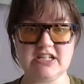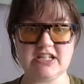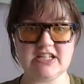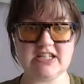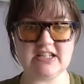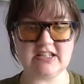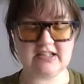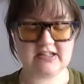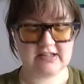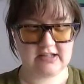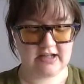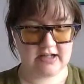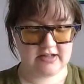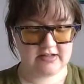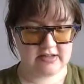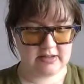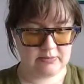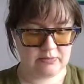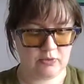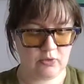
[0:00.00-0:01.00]
this size
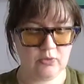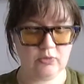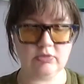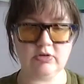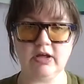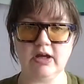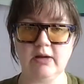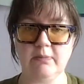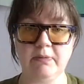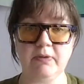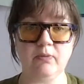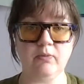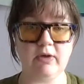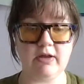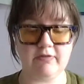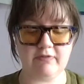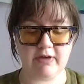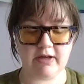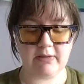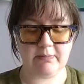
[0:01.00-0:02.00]
I'm holding up and
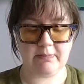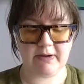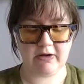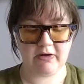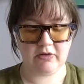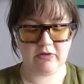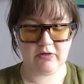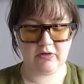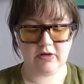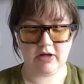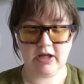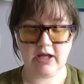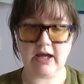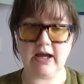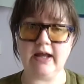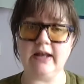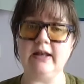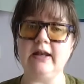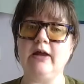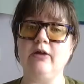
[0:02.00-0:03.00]
waving about
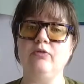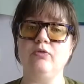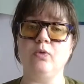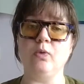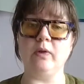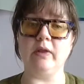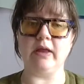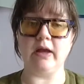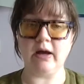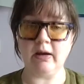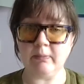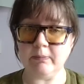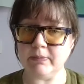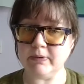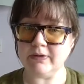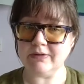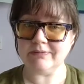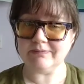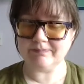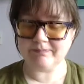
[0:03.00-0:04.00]
and now rolling up.
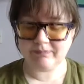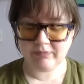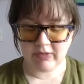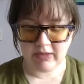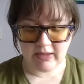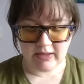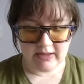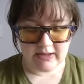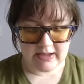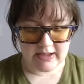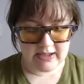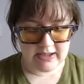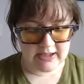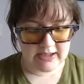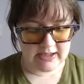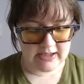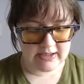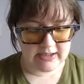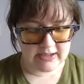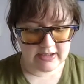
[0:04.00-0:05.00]

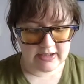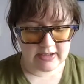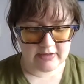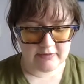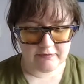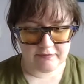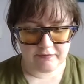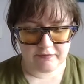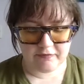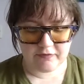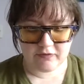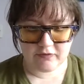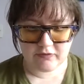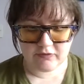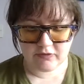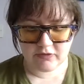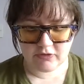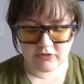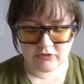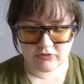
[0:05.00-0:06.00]
A kind of
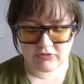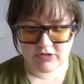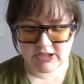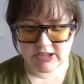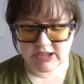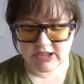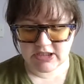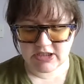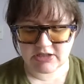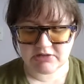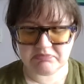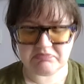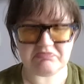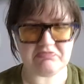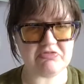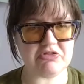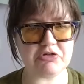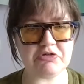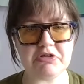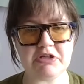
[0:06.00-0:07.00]
greeny
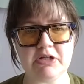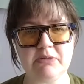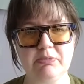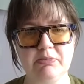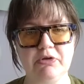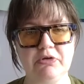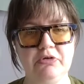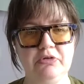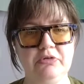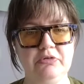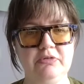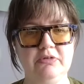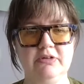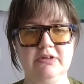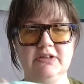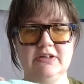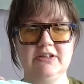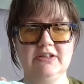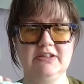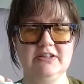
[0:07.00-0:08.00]
blue,
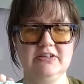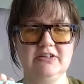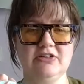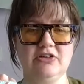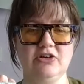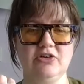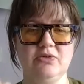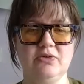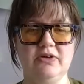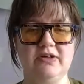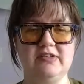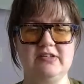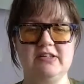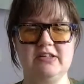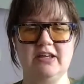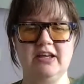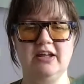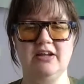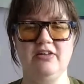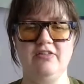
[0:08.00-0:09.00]
turquoisey
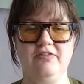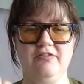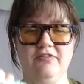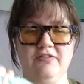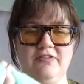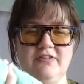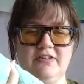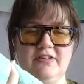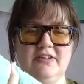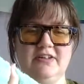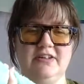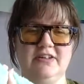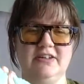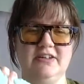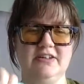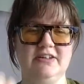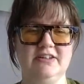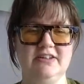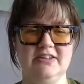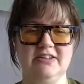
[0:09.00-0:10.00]
kind of,
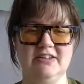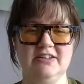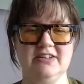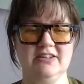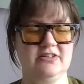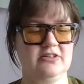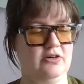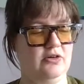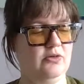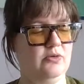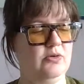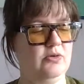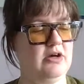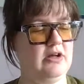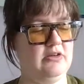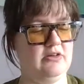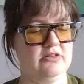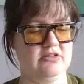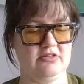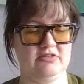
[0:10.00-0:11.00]
don't know what
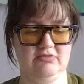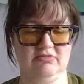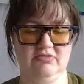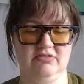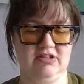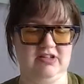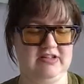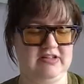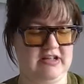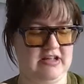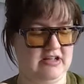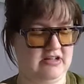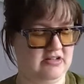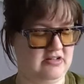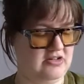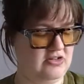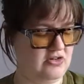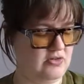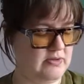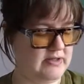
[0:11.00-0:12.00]
colour, it's
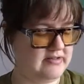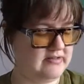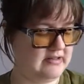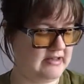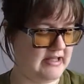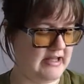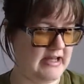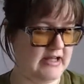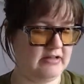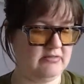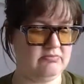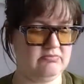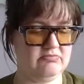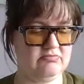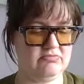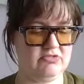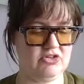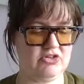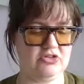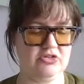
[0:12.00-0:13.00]
not quite cyan,
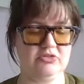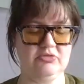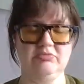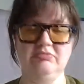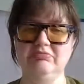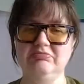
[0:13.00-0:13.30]
don't know.